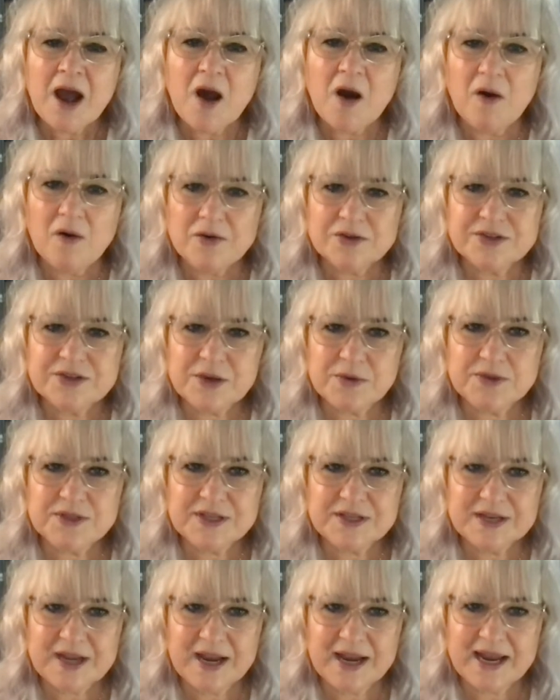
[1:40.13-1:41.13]
Also
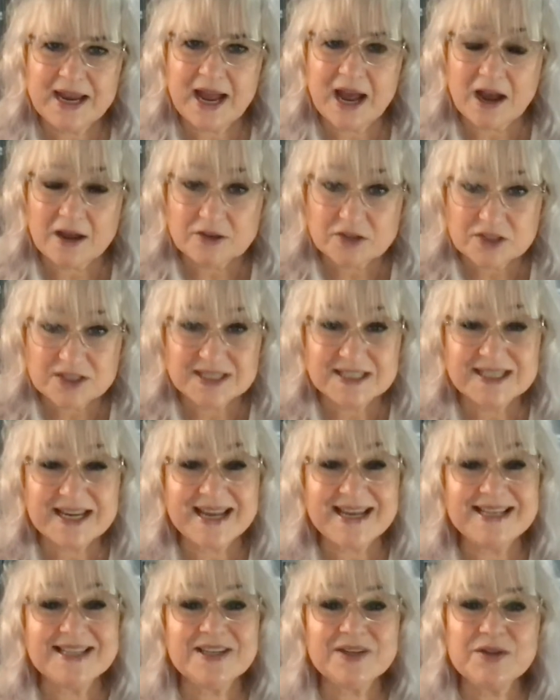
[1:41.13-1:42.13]
tonight,
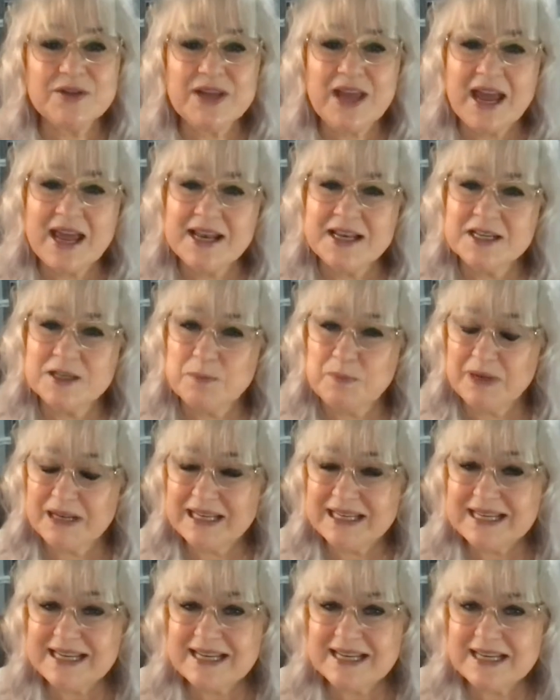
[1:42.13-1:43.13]
stay till the end,
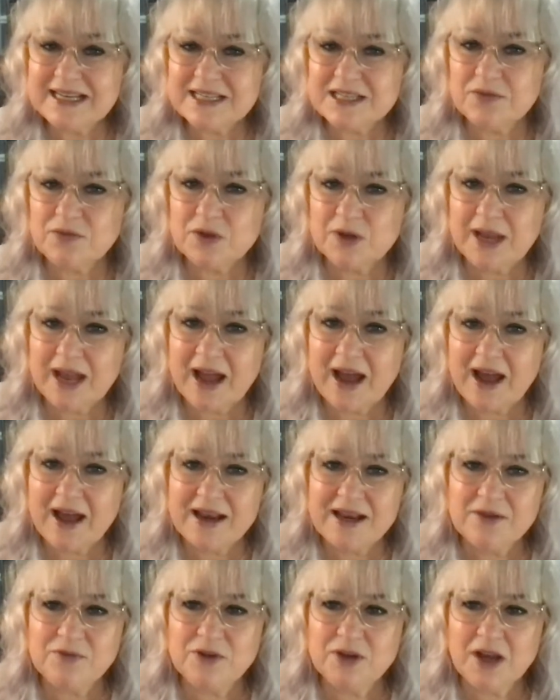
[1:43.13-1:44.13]
please, if you can.
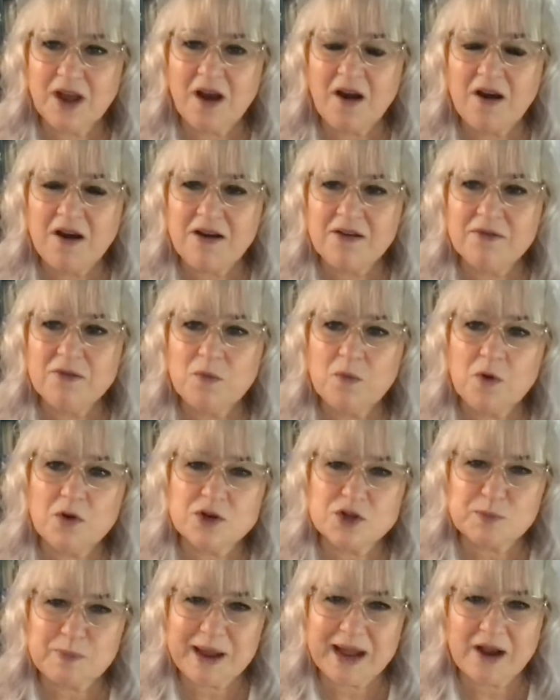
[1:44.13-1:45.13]
If you can't,
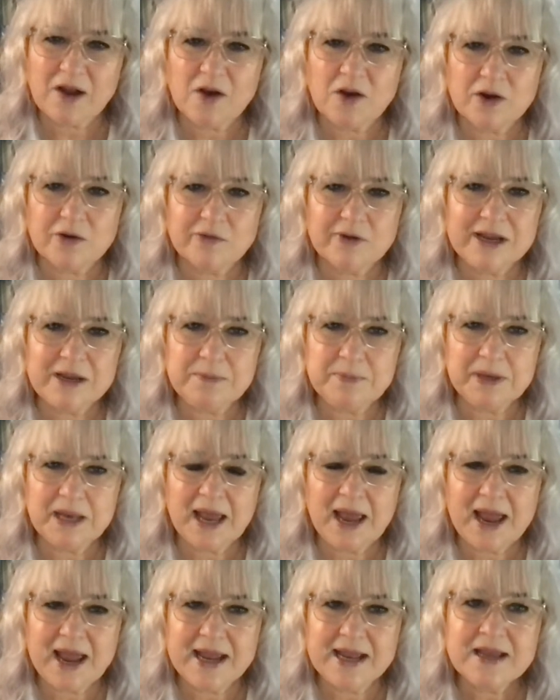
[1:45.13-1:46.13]
watch back on
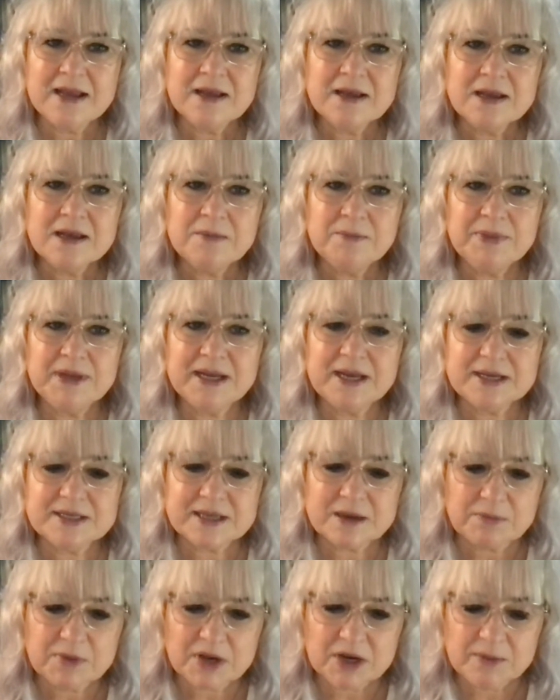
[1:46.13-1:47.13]
replay, because
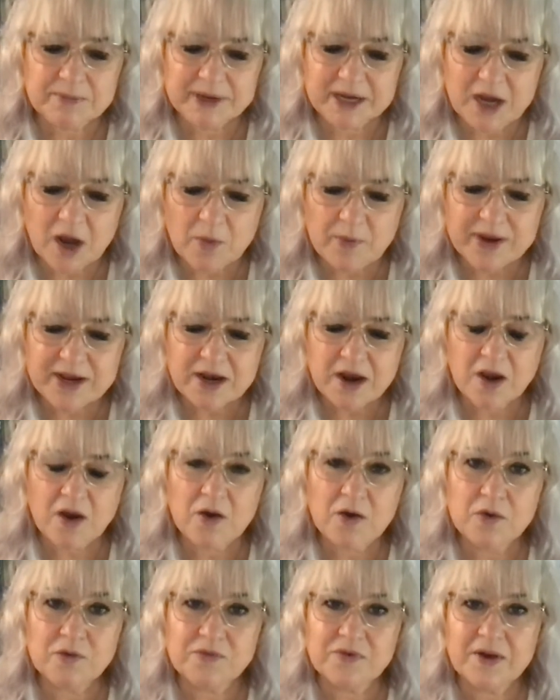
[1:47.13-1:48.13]
I'm going to be going
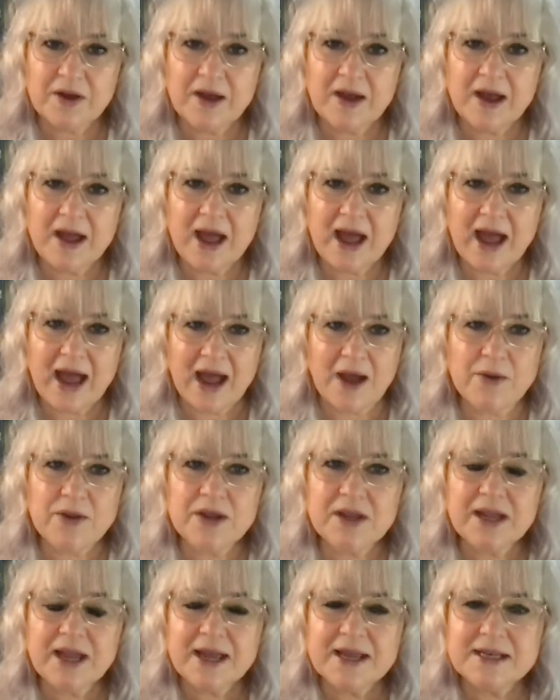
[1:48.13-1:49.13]
over how you
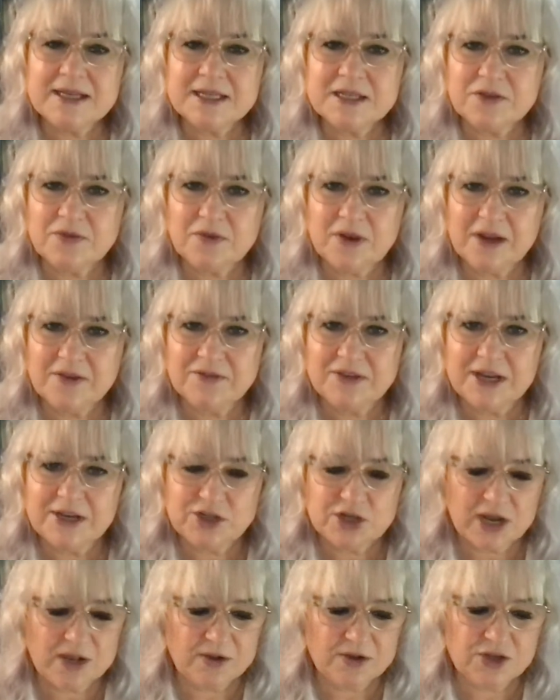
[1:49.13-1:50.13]
can get into the 5-day
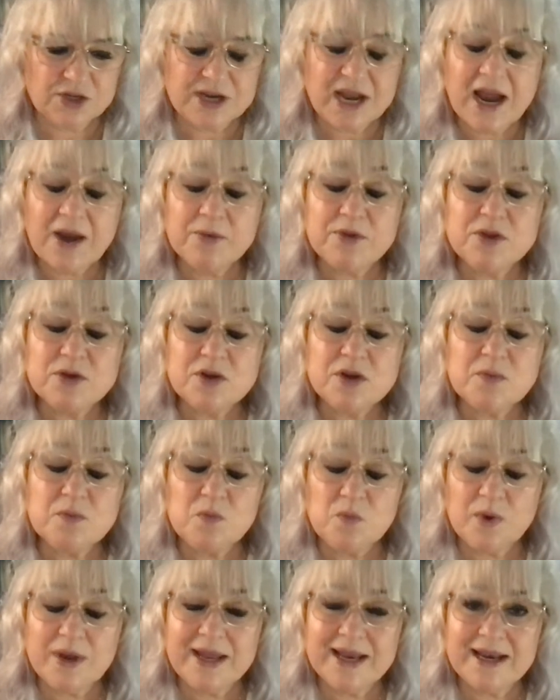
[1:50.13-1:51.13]
challenge and how you can
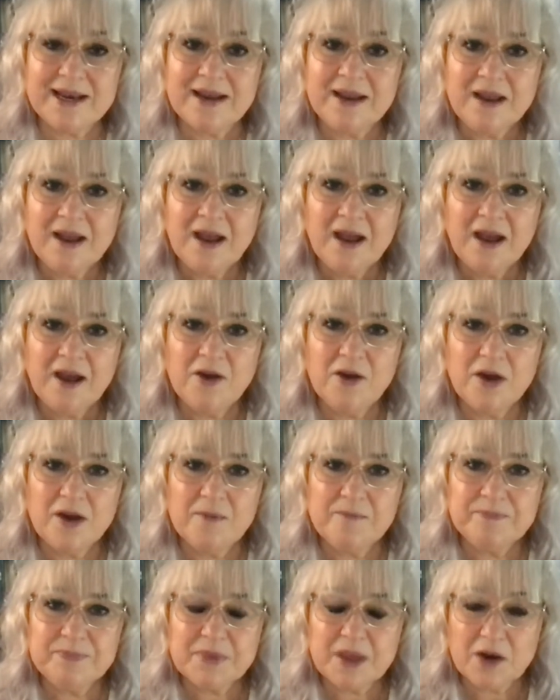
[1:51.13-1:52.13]
win
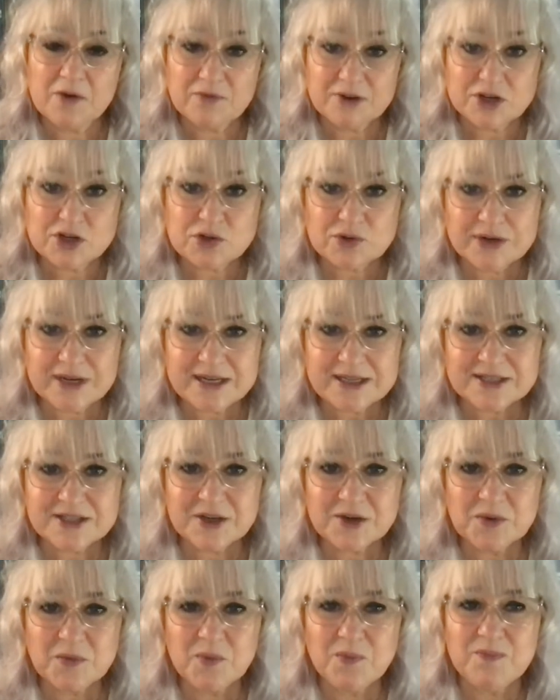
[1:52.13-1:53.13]
a retreat,
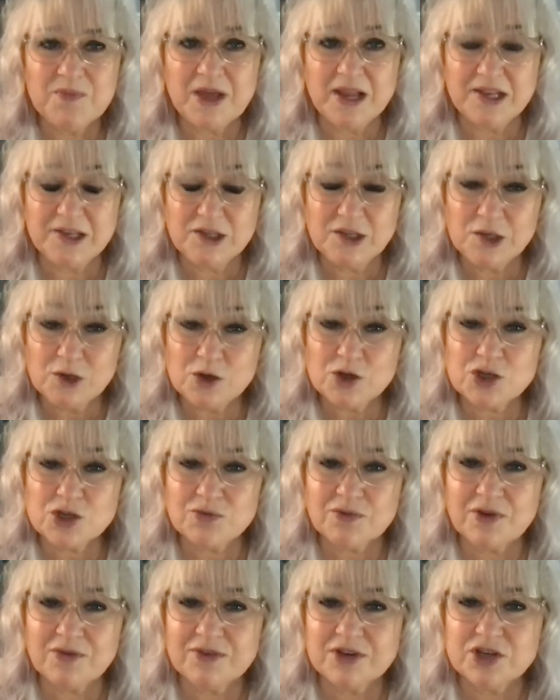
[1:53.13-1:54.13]
a
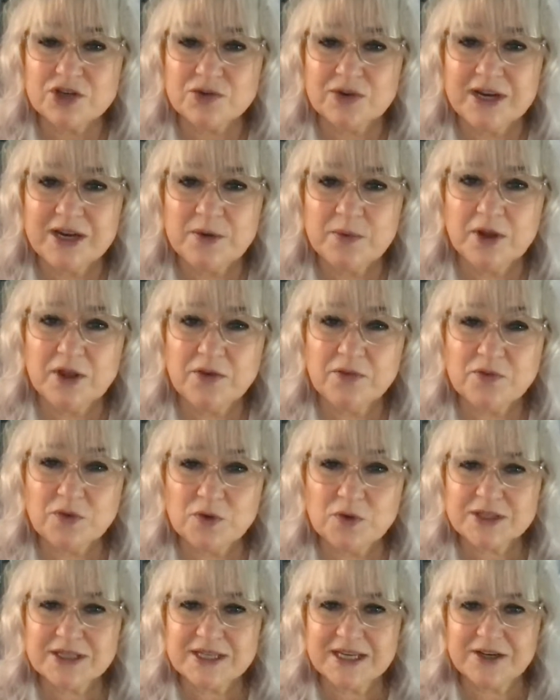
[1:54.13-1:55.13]
luxury retreat worth
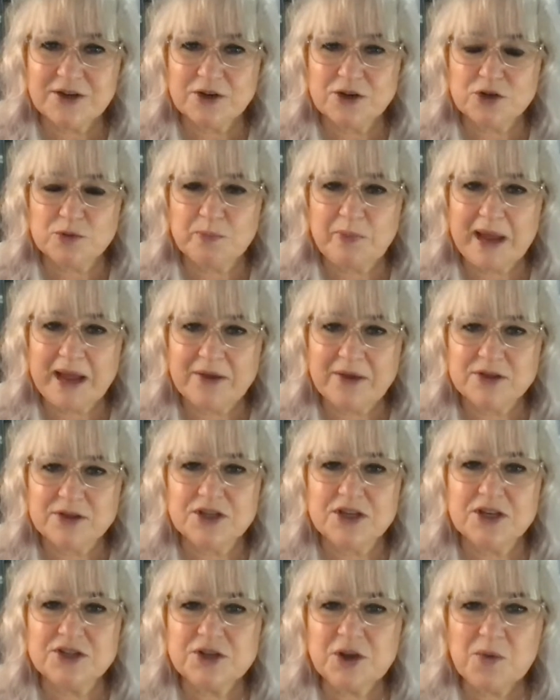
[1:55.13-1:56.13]
£1,400.
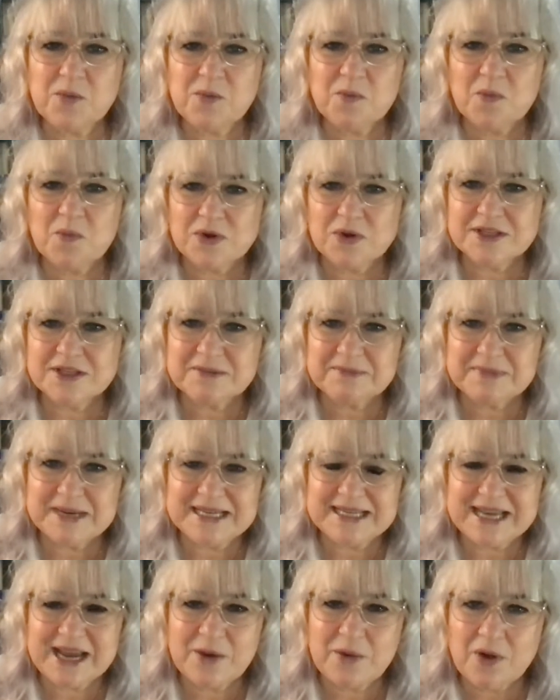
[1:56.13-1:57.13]
And you don't want to
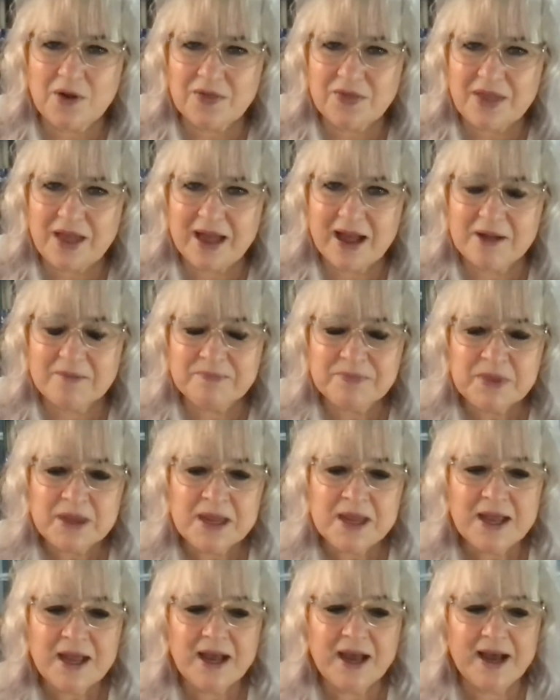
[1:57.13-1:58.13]
miss out on that.
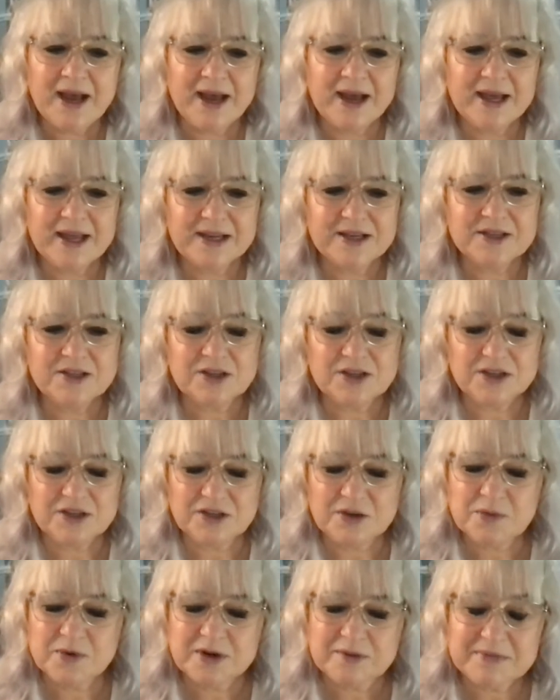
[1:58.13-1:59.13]
And you
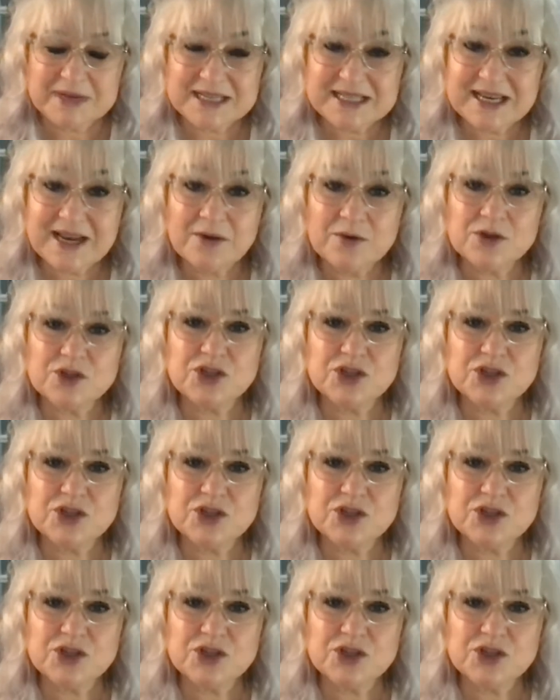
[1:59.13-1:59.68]
don't want to miss out